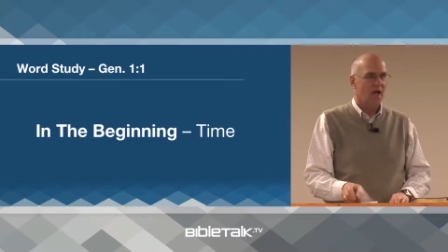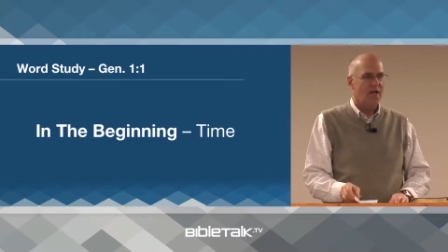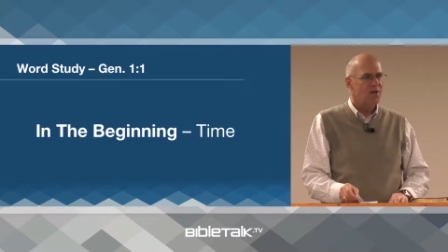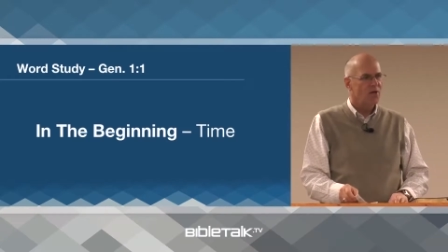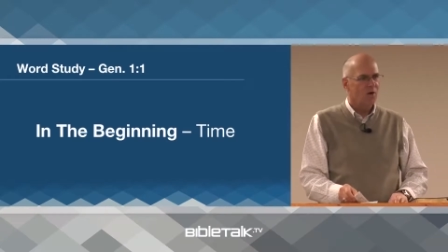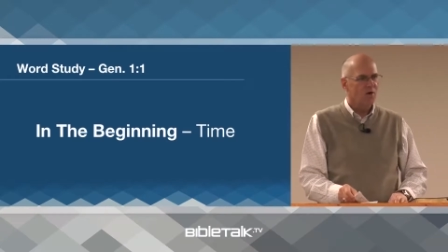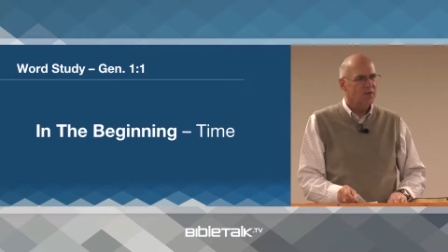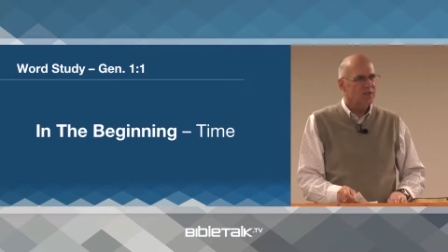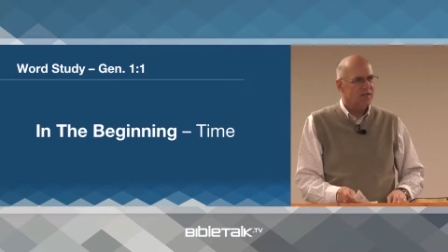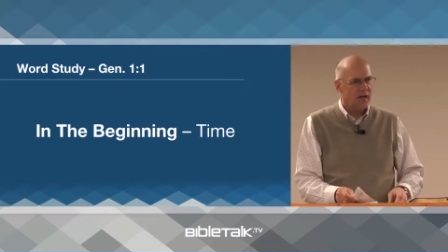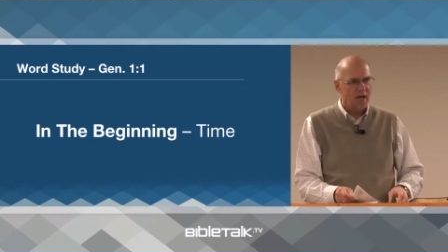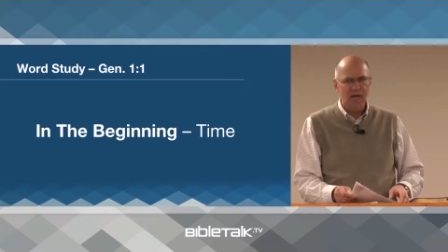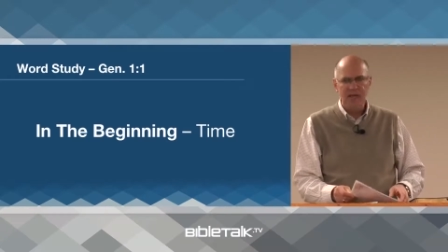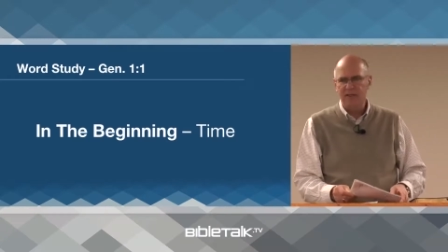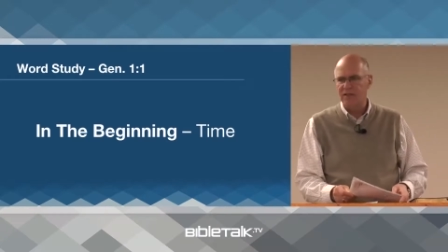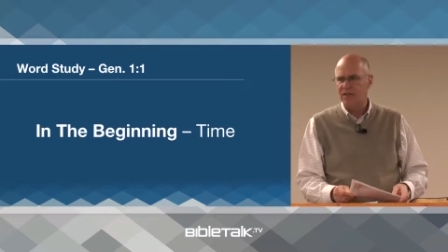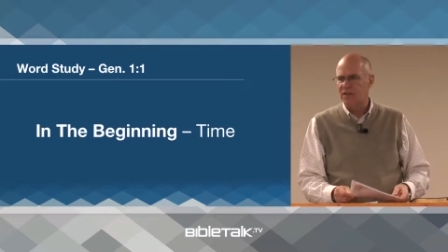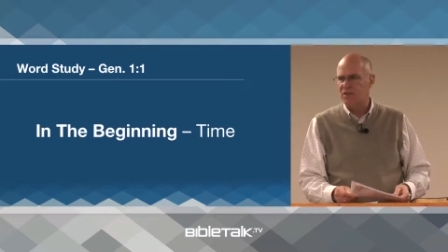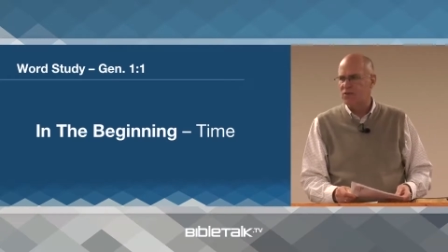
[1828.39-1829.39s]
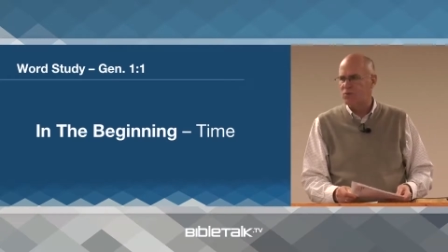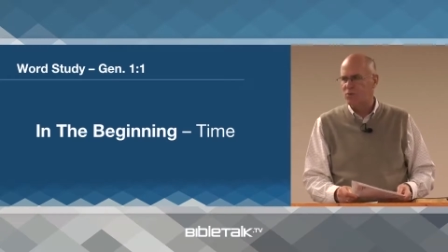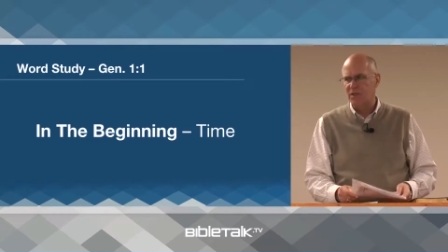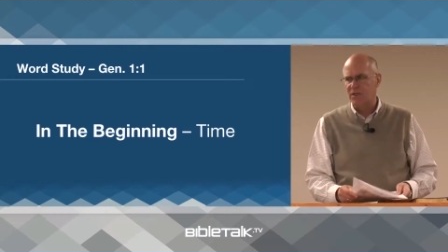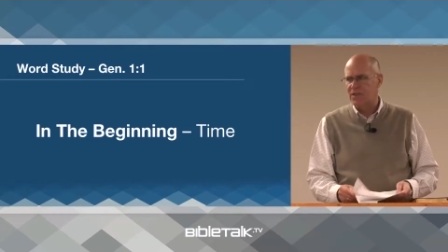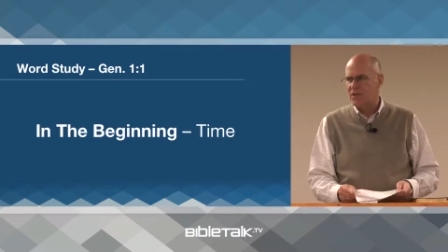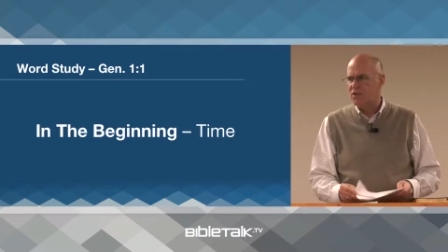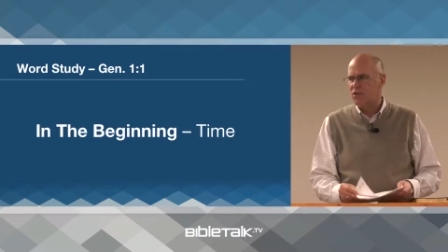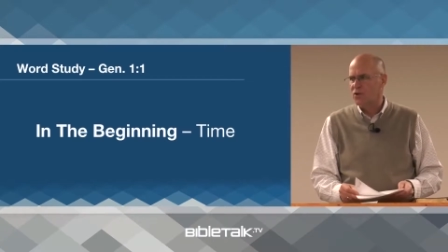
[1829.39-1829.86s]
And no scientist
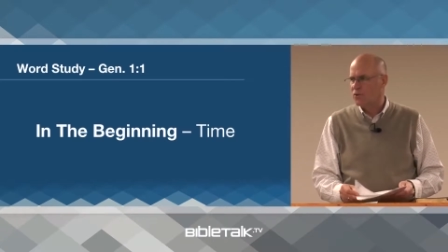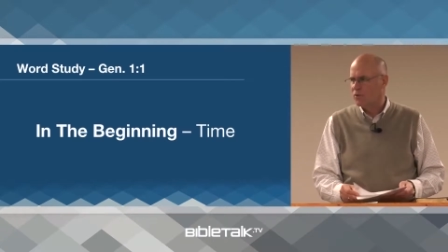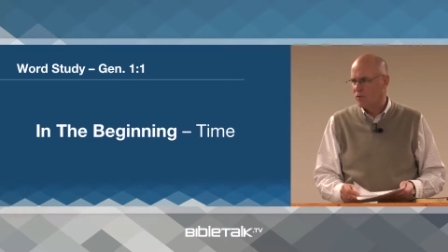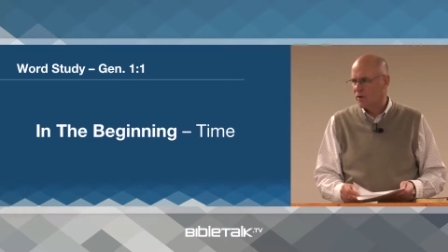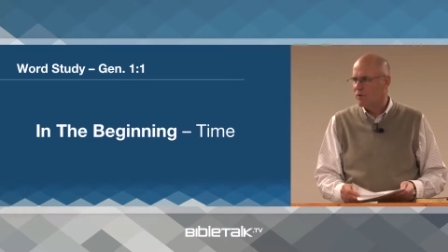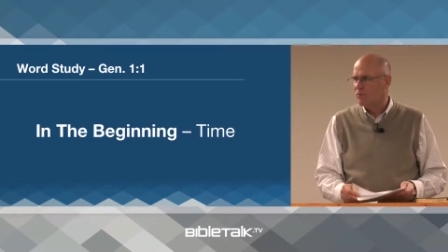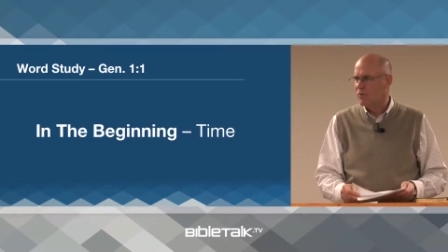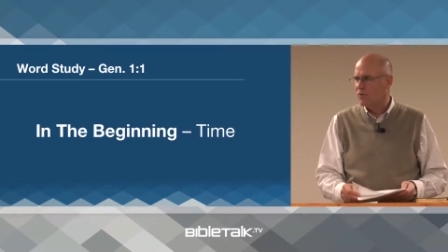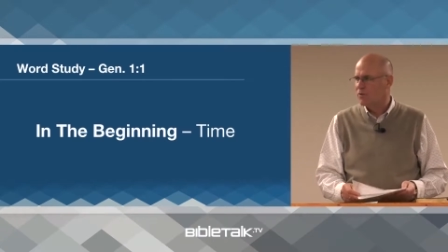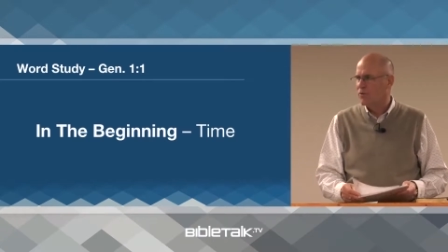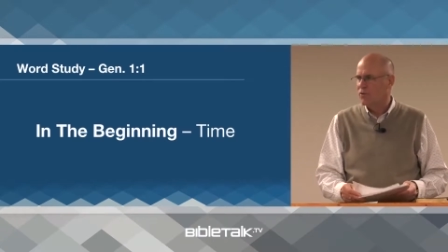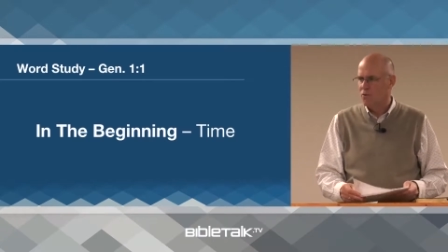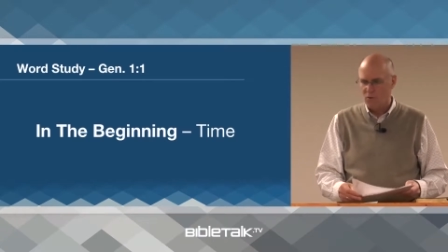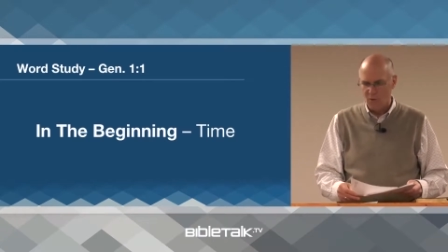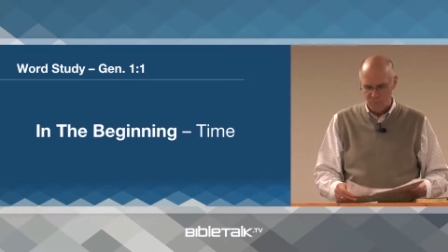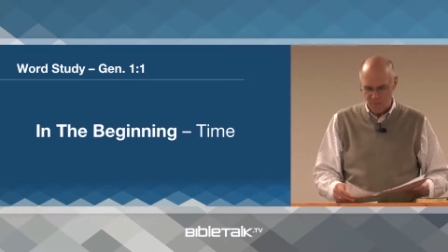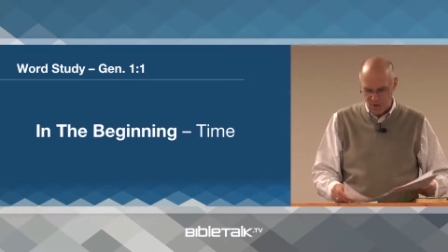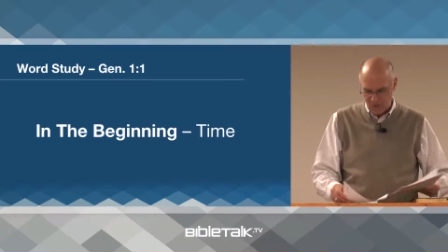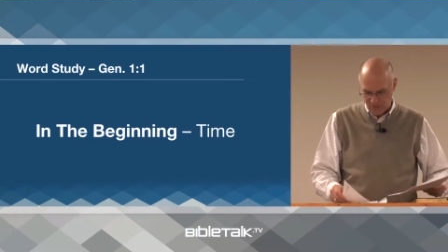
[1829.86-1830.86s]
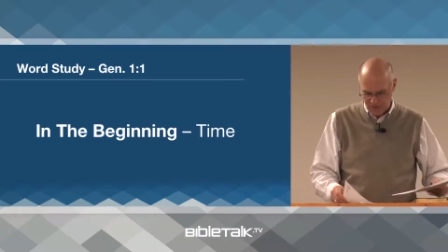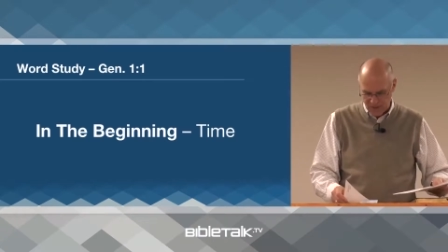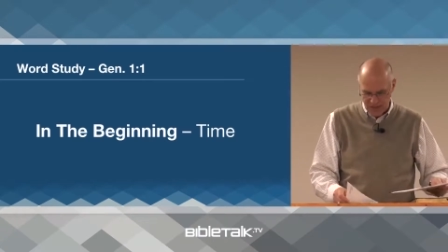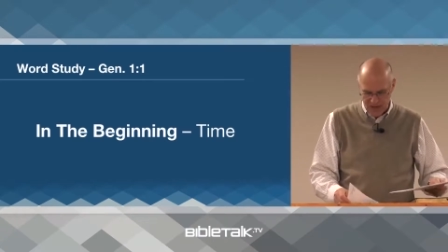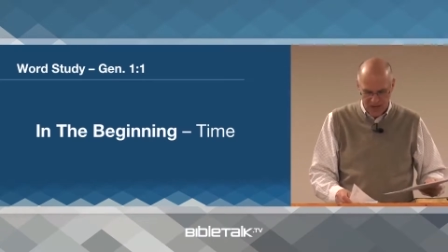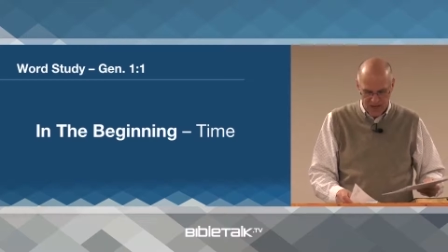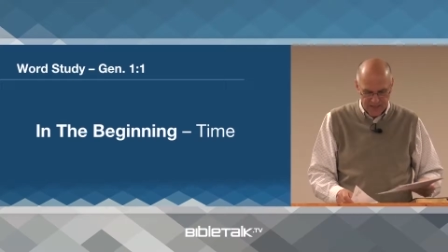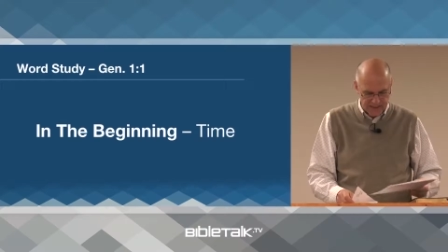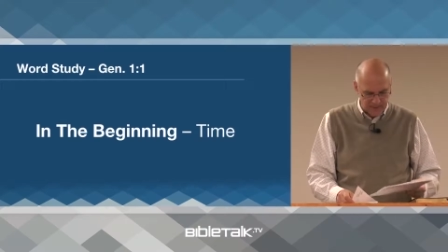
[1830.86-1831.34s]
would disagree with you about the
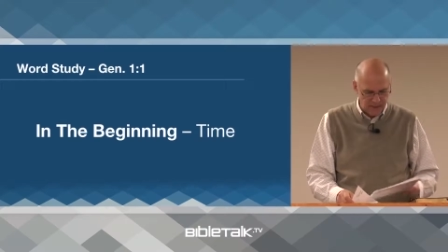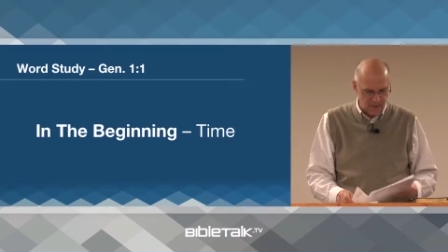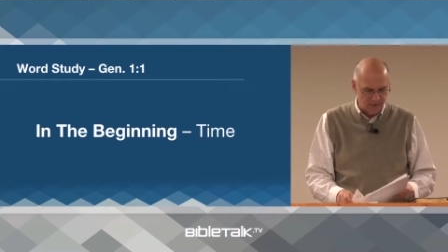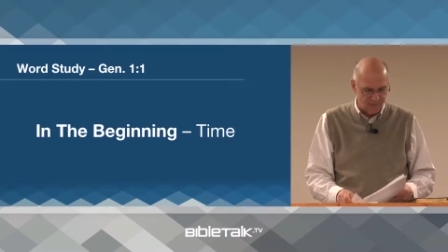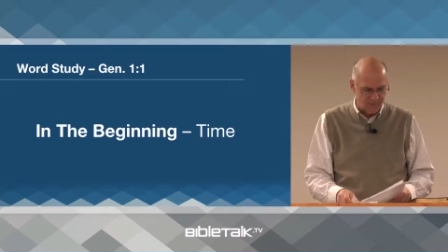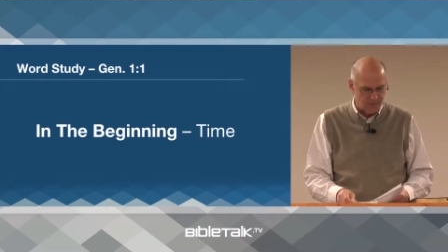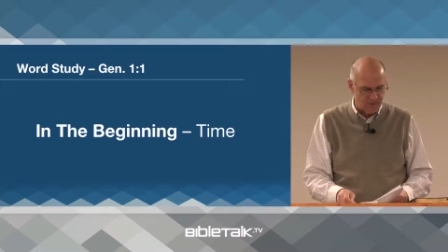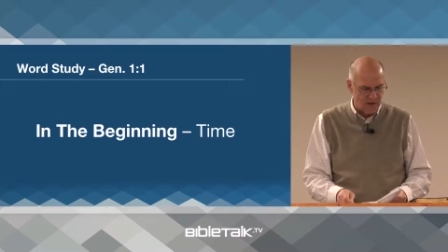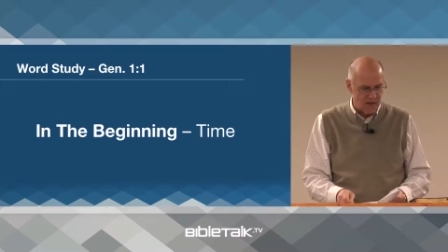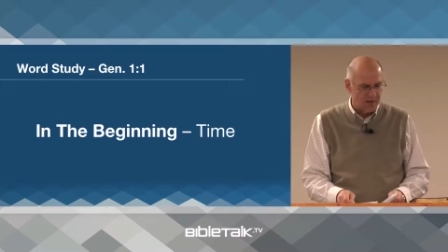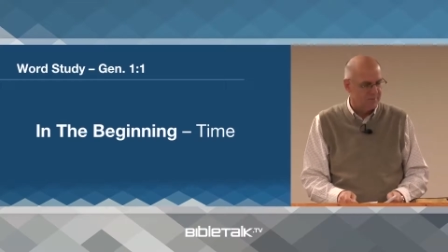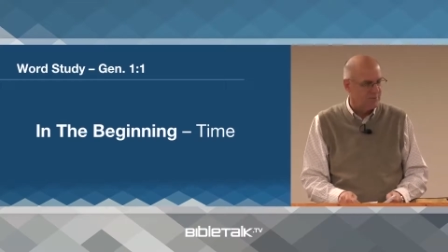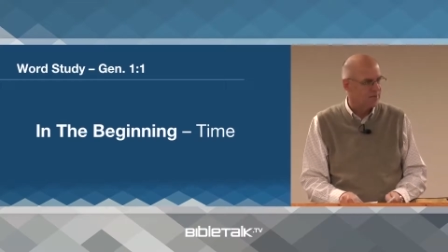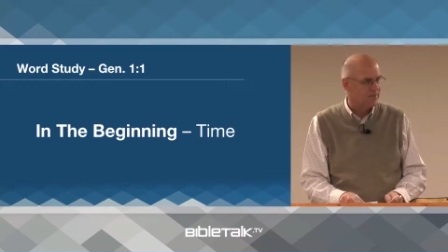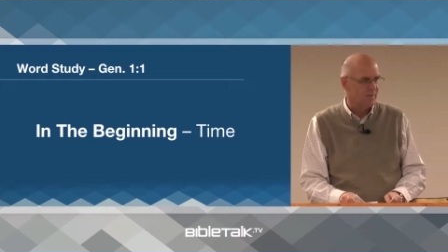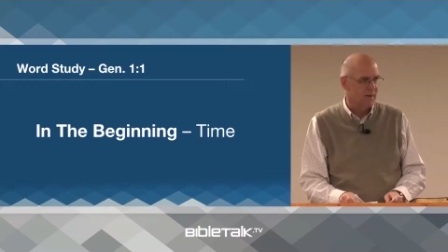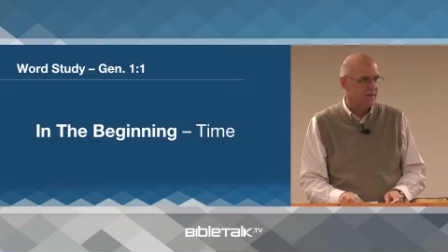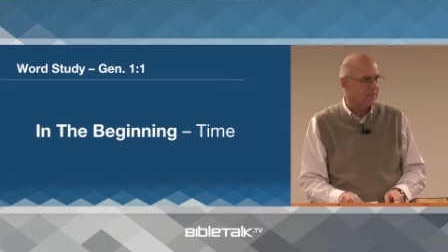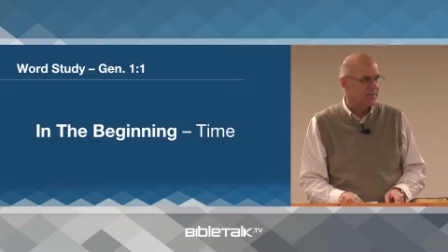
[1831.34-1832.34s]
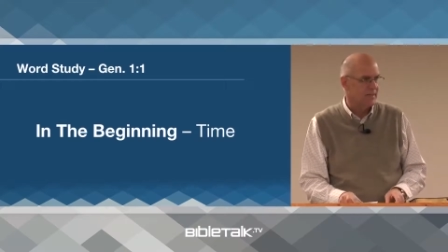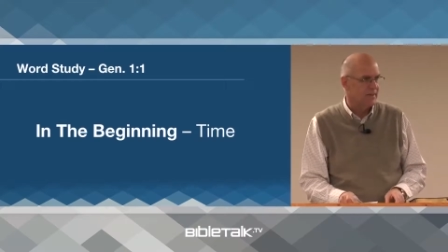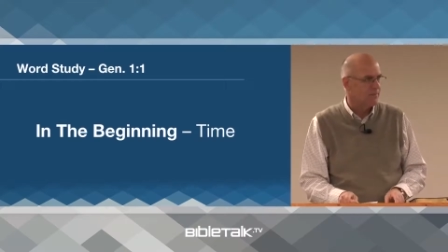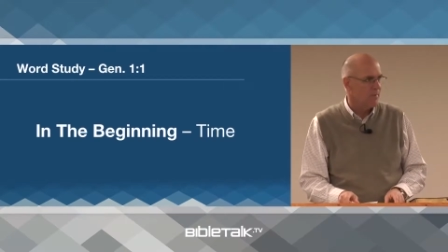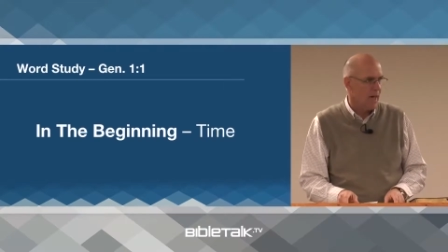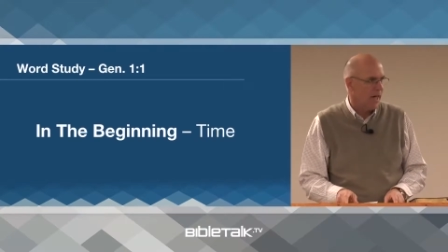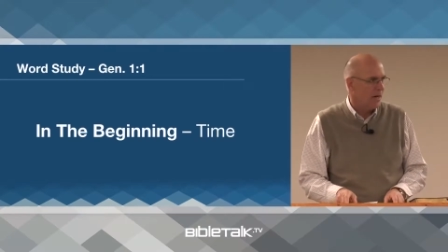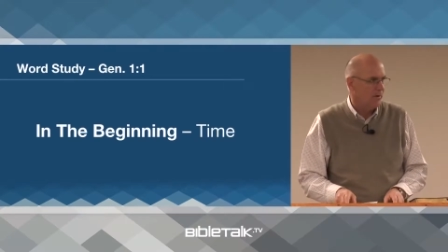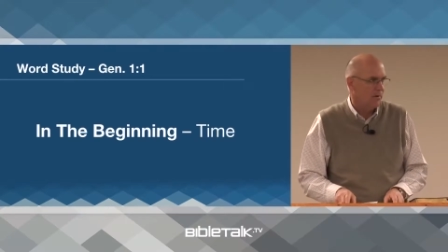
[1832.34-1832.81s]
idea of time, space, and
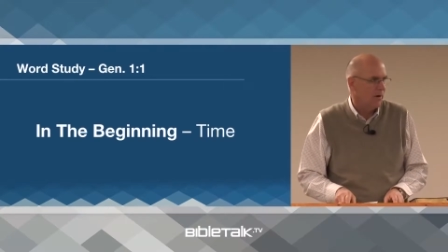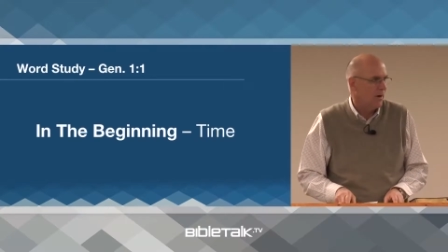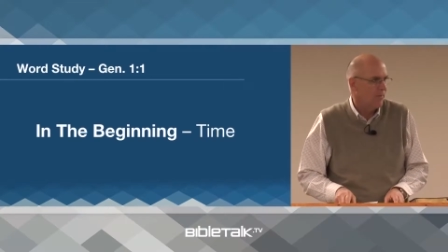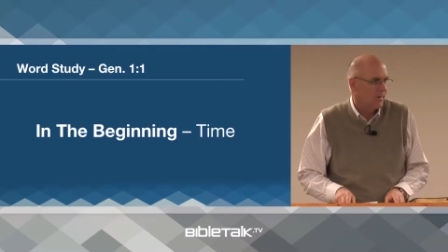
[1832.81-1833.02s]
matter.